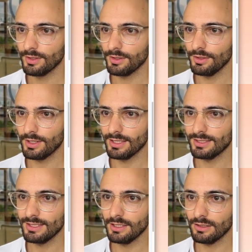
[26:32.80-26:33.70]
you can
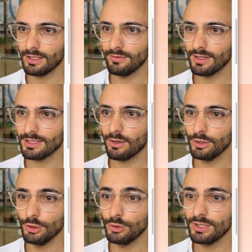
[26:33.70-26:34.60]
see it'll give us our
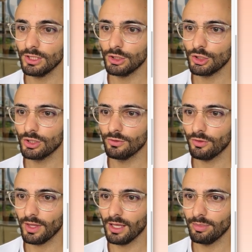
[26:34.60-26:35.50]
usage for
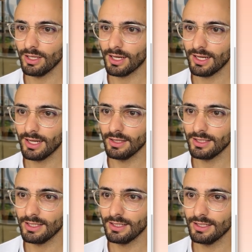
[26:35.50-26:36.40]
the API, and
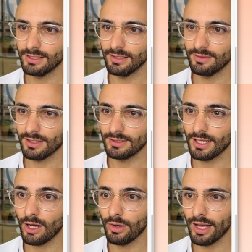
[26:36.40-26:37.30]
here it gives us
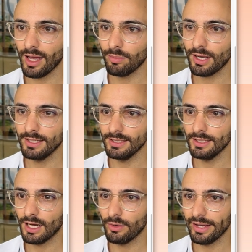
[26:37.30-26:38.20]
our app ID,
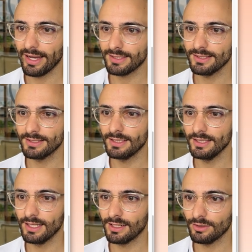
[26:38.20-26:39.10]
our access key,
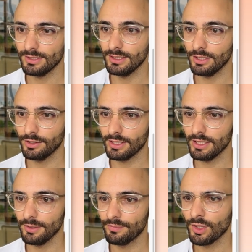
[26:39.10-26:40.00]
and our secret
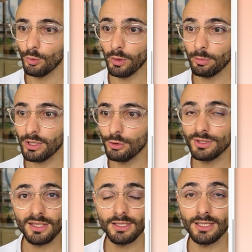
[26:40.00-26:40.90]
key. We will be
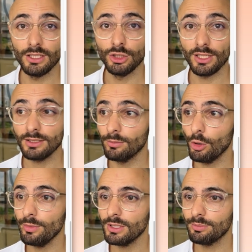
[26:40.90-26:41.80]
using this in just a
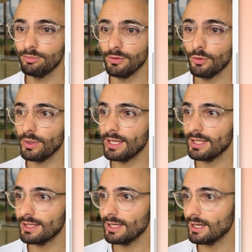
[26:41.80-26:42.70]
moment. Before we
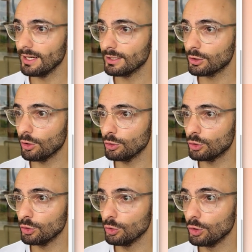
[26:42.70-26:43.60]
get there, let's go
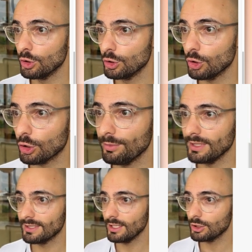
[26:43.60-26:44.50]
to
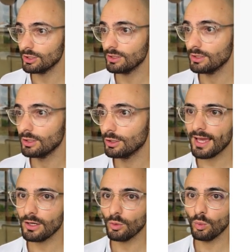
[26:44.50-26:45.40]
documentation.
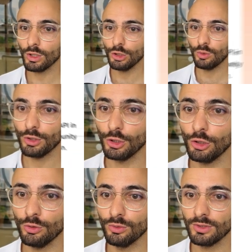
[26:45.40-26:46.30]
And what you want to
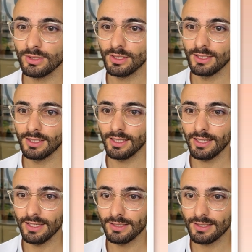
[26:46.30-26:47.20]
use
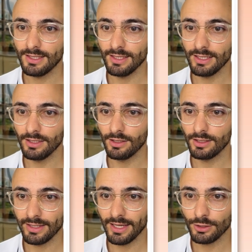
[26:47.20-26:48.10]
is the
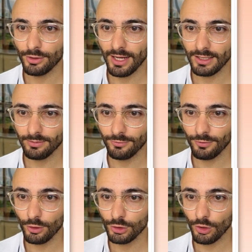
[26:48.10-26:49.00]
get random
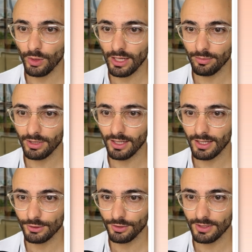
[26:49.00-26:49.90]
photo API.
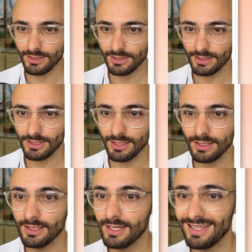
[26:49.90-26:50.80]
So this is it here,
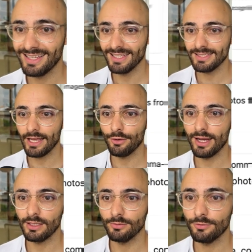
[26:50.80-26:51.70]
get a
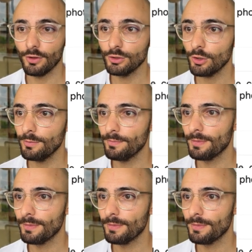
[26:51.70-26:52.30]
random photo.